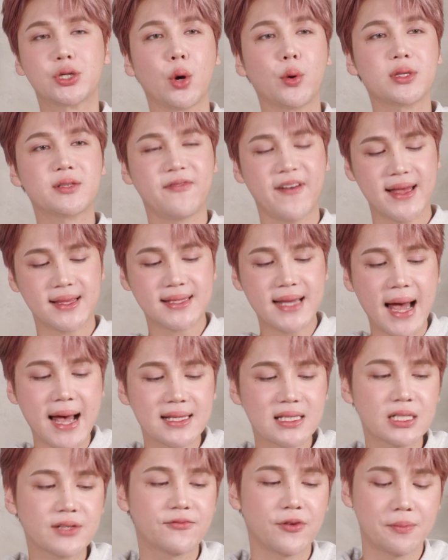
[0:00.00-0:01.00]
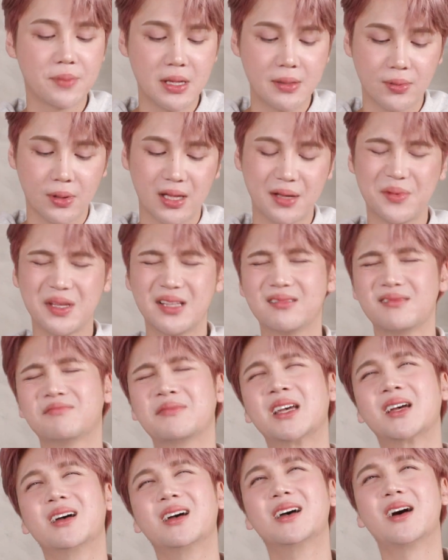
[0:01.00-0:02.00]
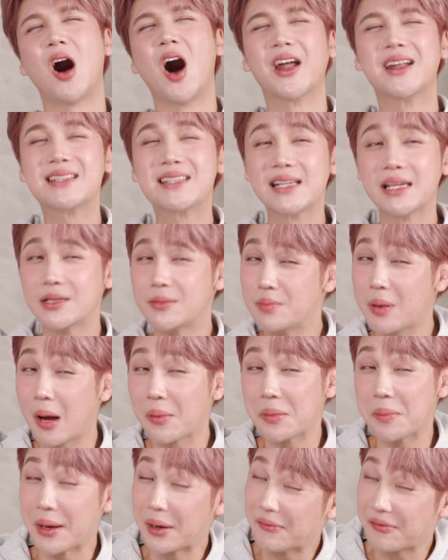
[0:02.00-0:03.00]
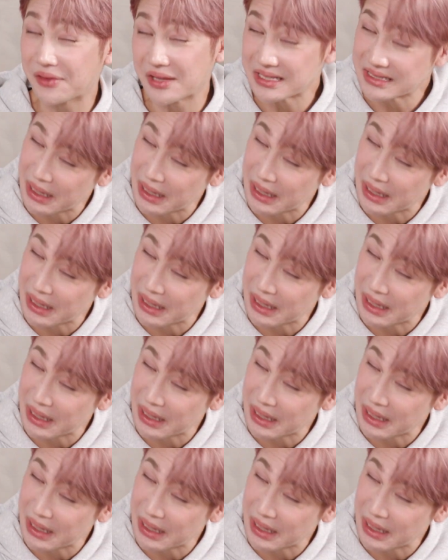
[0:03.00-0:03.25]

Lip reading: So it's fantastic for people. I mean, honestly, it's probably better for the